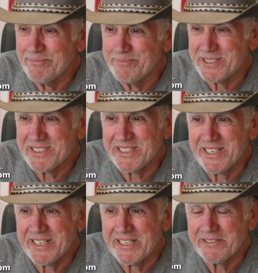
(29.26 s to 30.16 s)

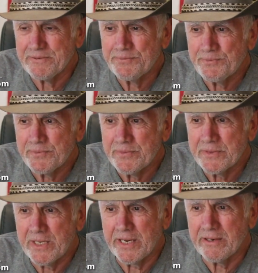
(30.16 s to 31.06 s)
misleading.
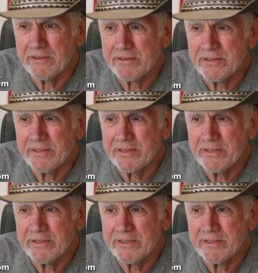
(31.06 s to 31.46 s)
Title: